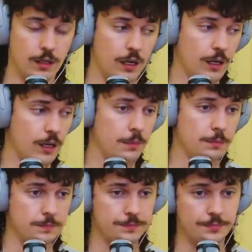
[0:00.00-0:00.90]

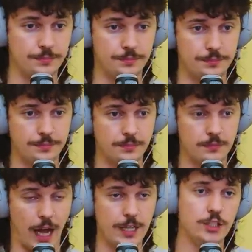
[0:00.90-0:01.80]
I
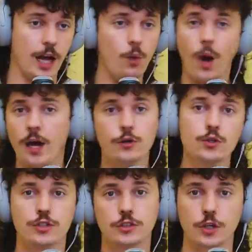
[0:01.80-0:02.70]
don't
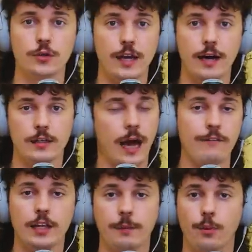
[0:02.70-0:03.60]
usually do that. I
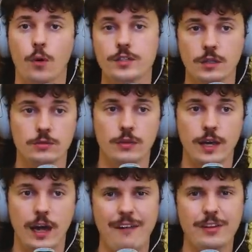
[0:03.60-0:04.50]
feel like boys don't do
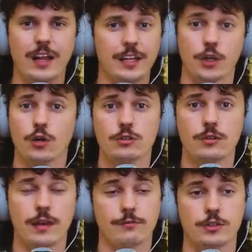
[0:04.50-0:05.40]
that. I feel like girls do
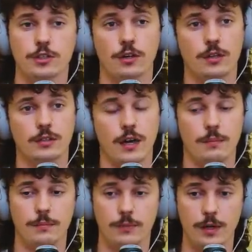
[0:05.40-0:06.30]
that for sure all the
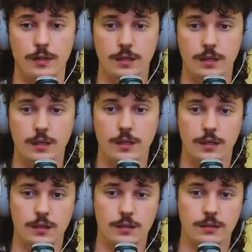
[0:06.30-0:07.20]
time, right?
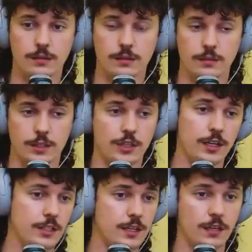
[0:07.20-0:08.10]
Like Jenna
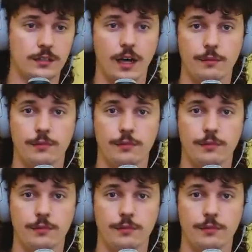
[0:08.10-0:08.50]
does that all the time.